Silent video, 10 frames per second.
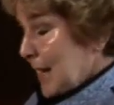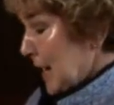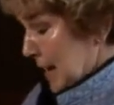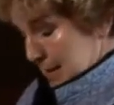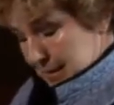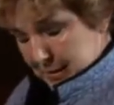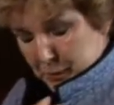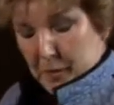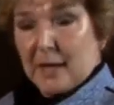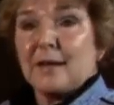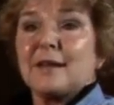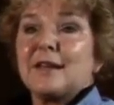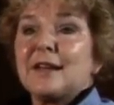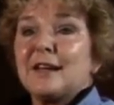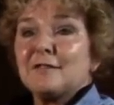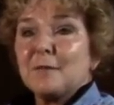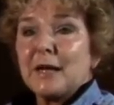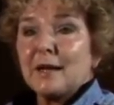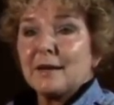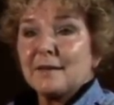And this pin he gave
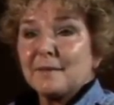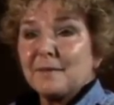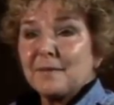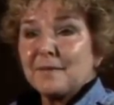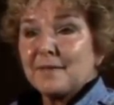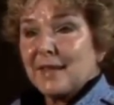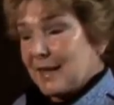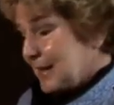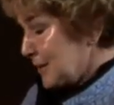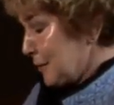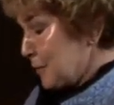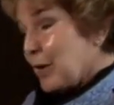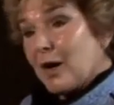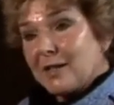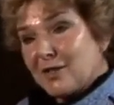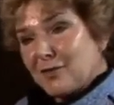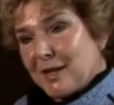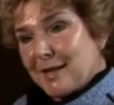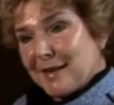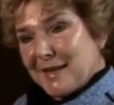me, and it's from Bond
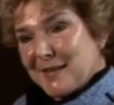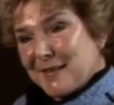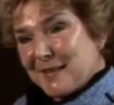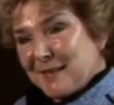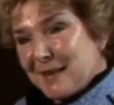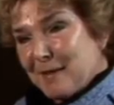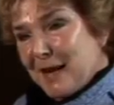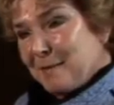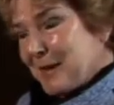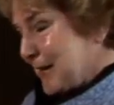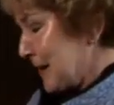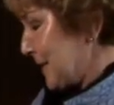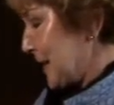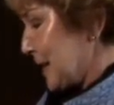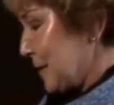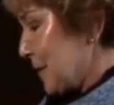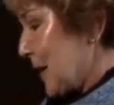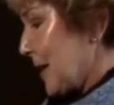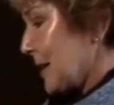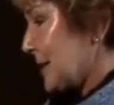Street in London. It came in a lovely little
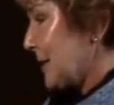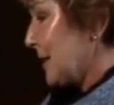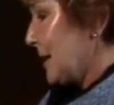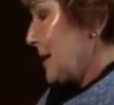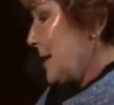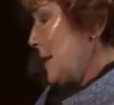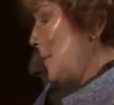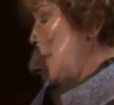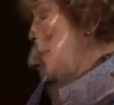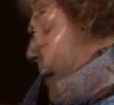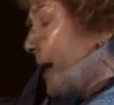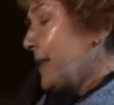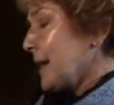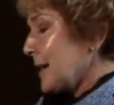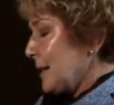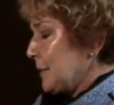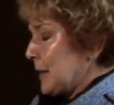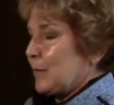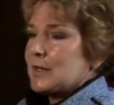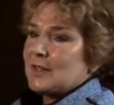box. and But I think, I mean,
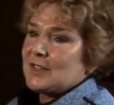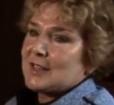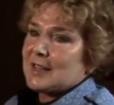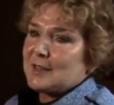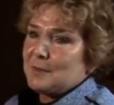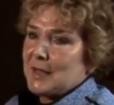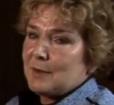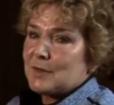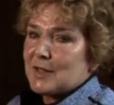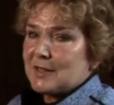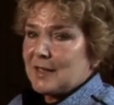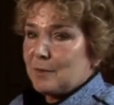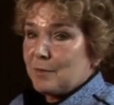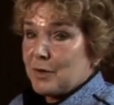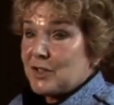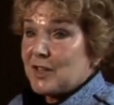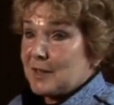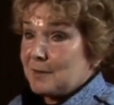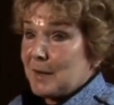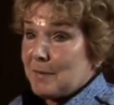it wasn't just because of me, it was because he
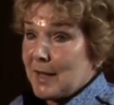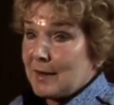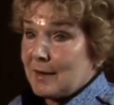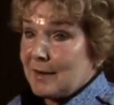appreciated my mother